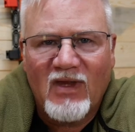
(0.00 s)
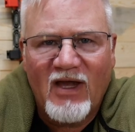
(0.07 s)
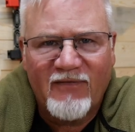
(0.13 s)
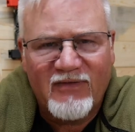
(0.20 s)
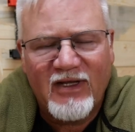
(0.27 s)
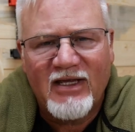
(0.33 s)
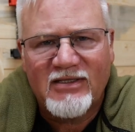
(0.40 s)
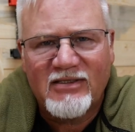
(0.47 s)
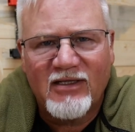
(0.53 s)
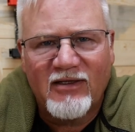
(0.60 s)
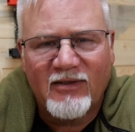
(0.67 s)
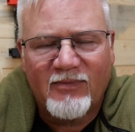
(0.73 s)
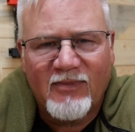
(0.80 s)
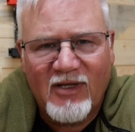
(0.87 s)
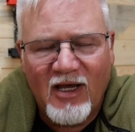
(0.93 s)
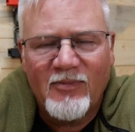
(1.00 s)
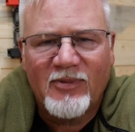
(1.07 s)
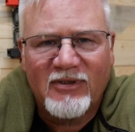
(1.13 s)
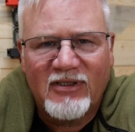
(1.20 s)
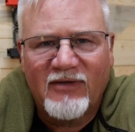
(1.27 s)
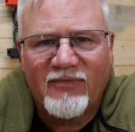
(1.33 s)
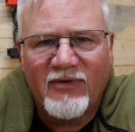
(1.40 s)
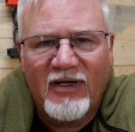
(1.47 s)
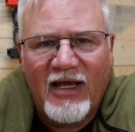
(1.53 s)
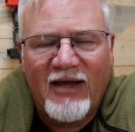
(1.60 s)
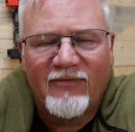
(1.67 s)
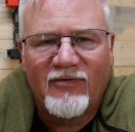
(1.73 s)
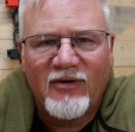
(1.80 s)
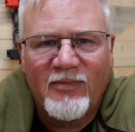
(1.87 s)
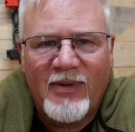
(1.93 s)
I've tested a couple different
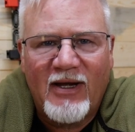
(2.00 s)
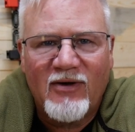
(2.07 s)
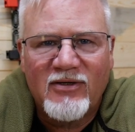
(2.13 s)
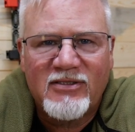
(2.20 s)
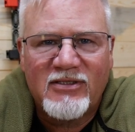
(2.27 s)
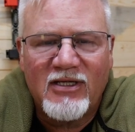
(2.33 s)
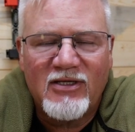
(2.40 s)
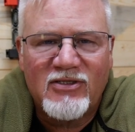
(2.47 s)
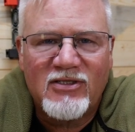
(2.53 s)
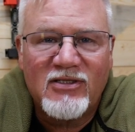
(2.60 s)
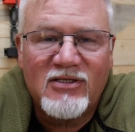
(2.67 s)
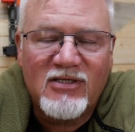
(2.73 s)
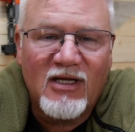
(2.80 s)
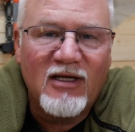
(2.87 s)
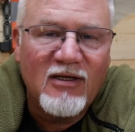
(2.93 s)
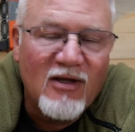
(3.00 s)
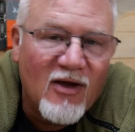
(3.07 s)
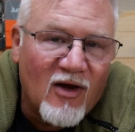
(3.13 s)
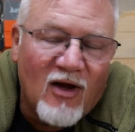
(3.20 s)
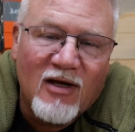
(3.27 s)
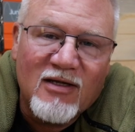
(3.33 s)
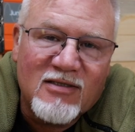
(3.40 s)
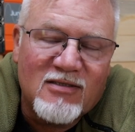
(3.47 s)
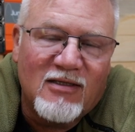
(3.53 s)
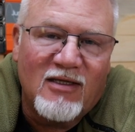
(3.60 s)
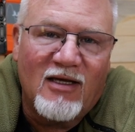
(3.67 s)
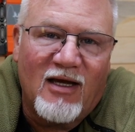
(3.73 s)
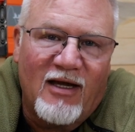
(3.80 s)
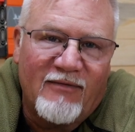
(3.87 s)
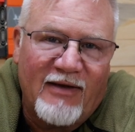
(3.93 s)
Aferiy power stations, and
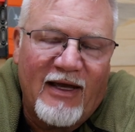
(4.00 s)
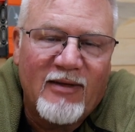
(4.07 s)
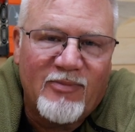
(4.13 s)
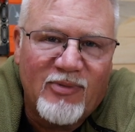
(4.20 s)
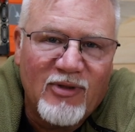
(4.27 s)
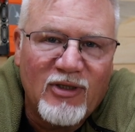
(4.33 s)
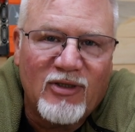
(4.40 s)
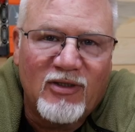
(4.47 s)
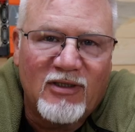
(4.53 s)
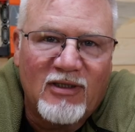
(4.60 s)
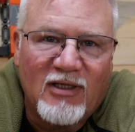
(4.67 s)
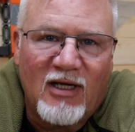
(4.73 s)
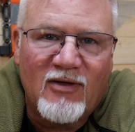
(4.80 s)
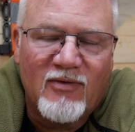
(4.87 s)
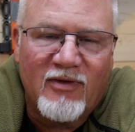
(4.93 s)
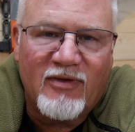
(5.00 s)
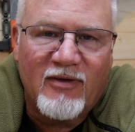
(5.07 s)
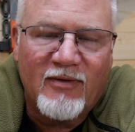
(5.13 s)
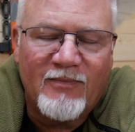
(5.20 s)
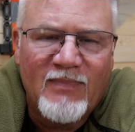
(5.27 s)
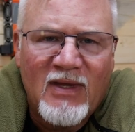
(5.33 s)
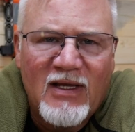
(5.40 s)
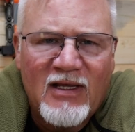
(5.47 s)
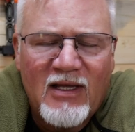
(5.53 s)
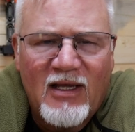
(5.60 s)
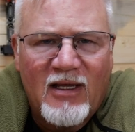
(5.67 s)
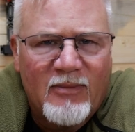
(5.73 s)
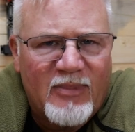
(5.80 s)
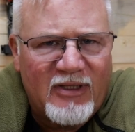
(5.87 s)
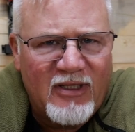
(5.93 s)
honestly I've had pretty good luck with them.
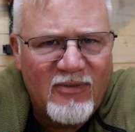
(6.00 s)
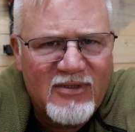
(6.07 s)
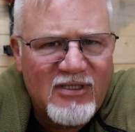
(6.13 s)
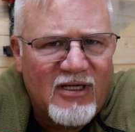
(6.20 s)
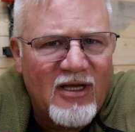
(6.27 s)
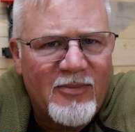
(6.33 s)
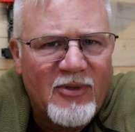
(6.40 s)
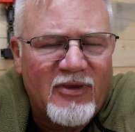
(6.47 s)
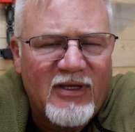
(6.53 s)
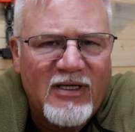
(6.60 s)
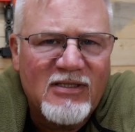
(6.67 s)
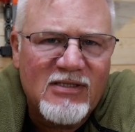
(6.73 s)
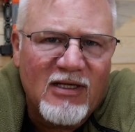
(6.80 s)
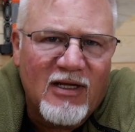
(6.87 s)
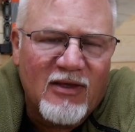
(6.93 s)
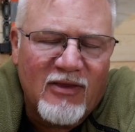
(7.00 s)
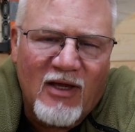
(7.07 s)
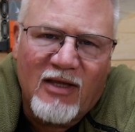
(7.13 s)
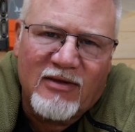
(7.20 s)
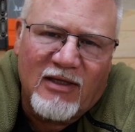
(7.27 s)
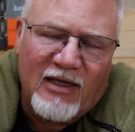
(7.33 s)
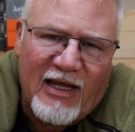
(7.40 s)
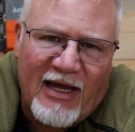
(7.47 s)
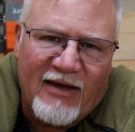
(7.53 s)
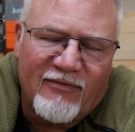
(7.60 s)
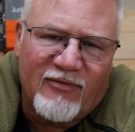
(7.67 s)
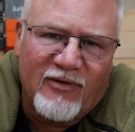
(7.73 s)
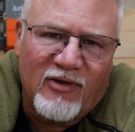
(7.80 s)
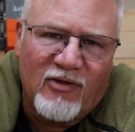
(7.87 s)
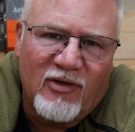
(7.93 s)
But there was a couple things that I thought that
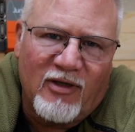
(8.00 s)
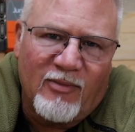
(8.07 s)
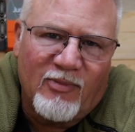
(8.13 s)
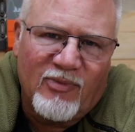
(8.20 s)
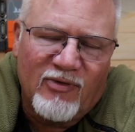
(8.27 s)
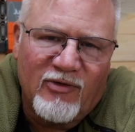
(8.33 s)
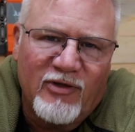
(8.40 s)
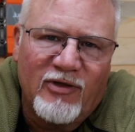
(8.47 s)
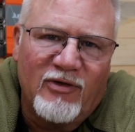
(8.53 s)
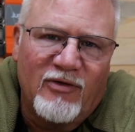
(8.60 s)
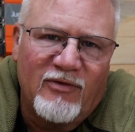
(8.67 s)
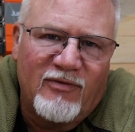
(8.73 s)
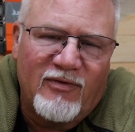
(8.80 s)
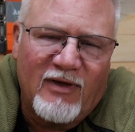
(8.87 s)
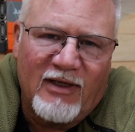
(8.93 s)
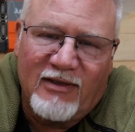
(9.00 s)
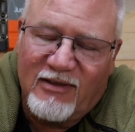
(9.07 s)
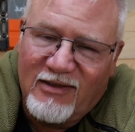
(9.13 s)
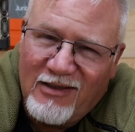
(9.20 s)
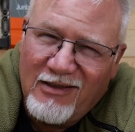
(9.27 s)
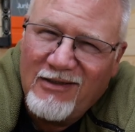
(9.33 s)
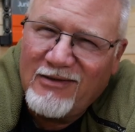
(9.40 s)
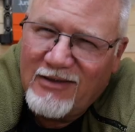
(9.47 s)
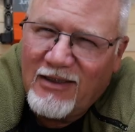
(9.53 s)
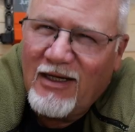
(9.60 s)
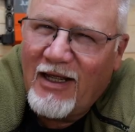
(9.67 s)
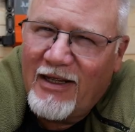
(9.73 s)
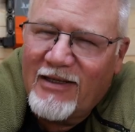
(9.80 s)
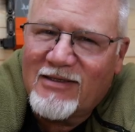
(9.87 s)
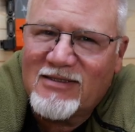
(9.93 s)
Aferiy could improve, and little did
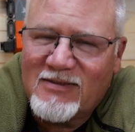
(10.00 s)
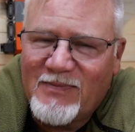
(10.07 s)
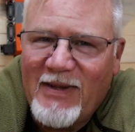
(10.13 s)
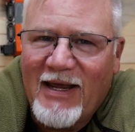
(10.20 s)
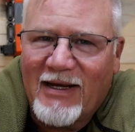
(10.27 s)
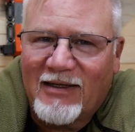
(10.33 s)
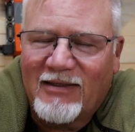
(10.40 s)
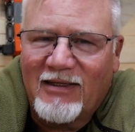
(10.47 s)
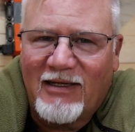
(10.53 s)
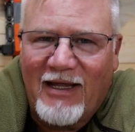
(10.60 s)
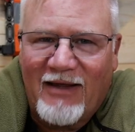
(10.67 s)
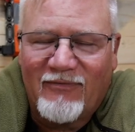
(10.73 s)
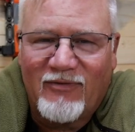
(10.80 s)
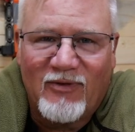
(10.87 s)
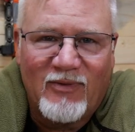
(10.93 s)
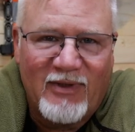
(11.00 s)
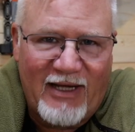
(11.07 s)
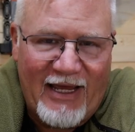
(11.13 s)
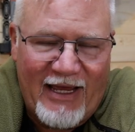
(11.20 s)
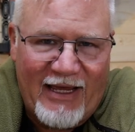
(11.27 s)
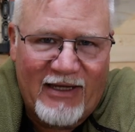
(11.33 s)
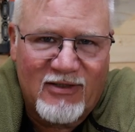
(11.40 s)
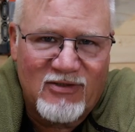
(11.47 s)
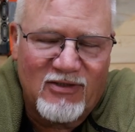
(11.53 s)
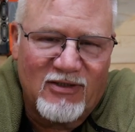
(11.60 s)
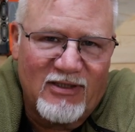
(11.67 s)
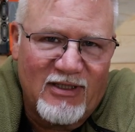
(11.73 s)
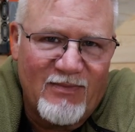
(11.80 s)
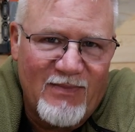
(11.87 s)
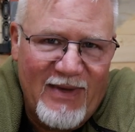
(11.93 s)
I expect that Aferiy would
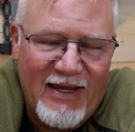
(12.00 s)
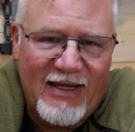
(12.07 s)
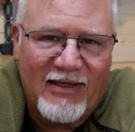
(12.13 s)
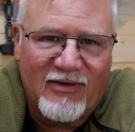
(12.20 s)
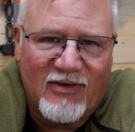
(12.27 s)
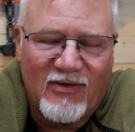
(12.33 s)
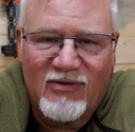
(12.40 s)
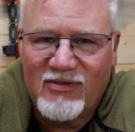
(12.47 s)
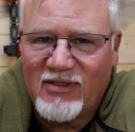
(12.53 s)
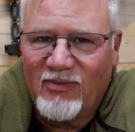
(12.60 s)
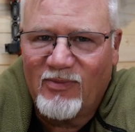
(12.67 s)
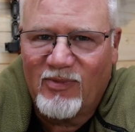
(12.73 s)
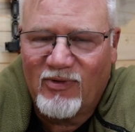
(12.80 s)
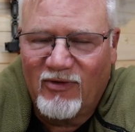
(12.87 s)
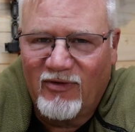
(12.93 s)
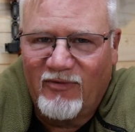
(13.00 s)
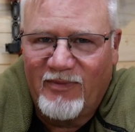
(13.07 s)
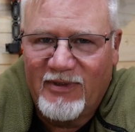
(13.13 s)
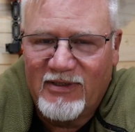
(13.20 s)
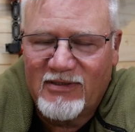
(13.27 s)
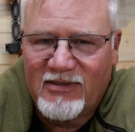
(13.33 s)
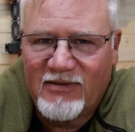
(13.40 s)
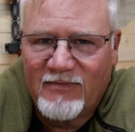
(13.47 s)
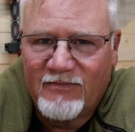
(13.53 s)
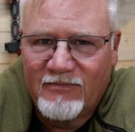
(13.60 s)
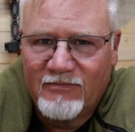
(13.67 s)
actually make those improvements.